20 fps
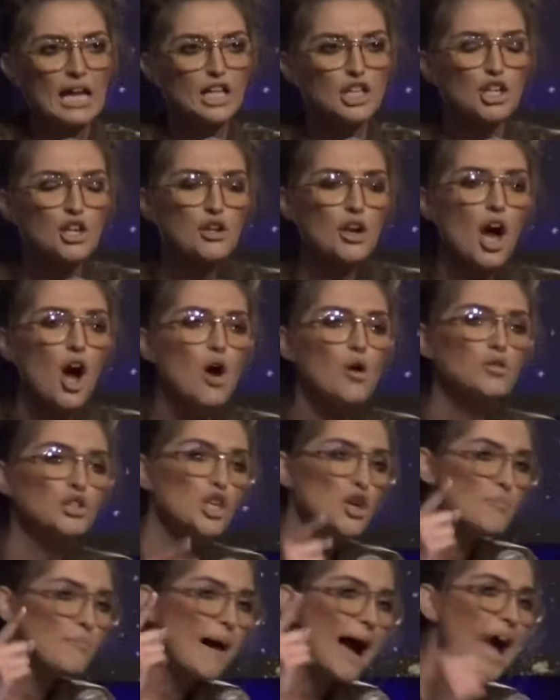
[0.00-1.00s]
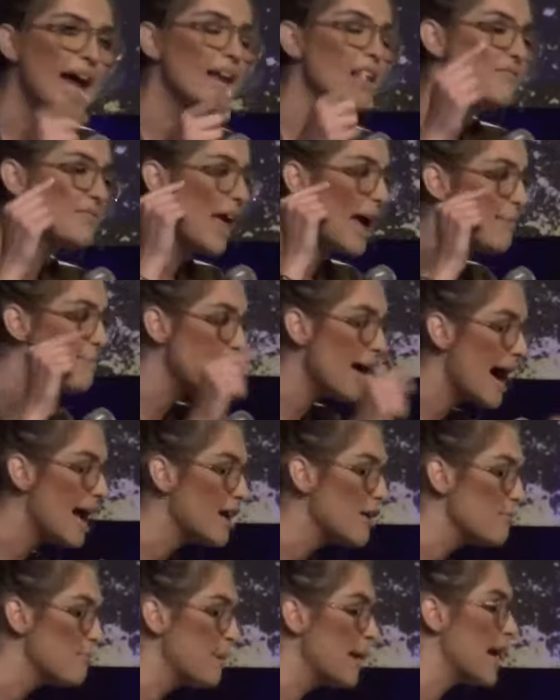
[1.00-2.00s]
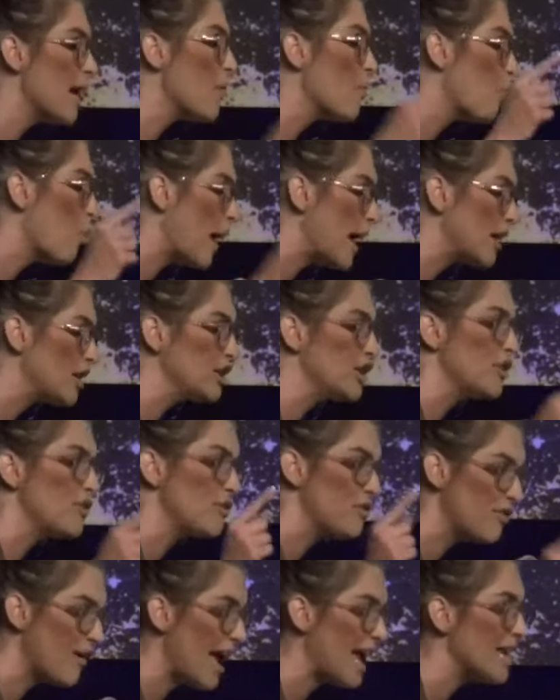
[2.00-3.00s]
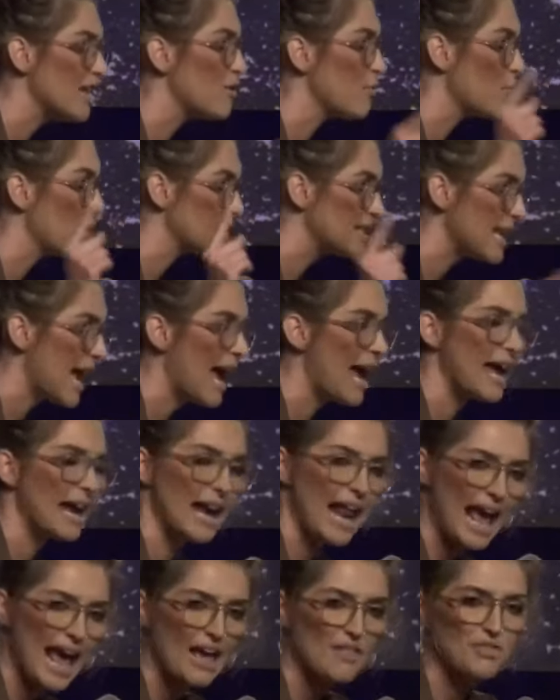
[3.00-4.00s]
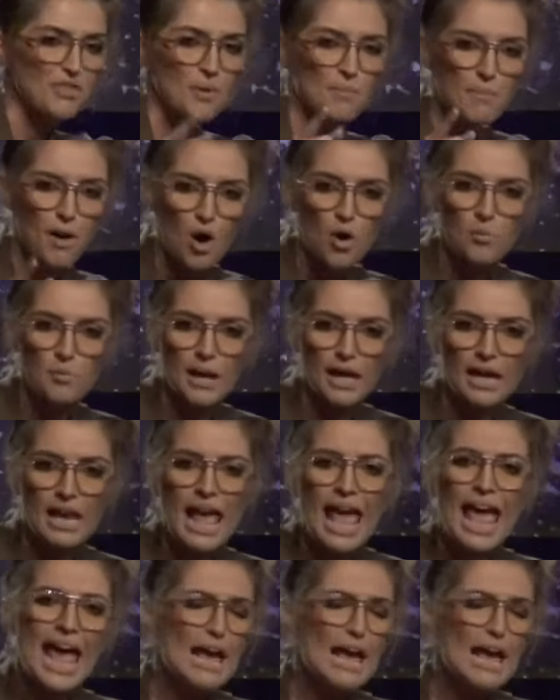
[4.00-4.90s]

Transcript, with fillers: You know, you might have that might have been where your faith was at at the moment.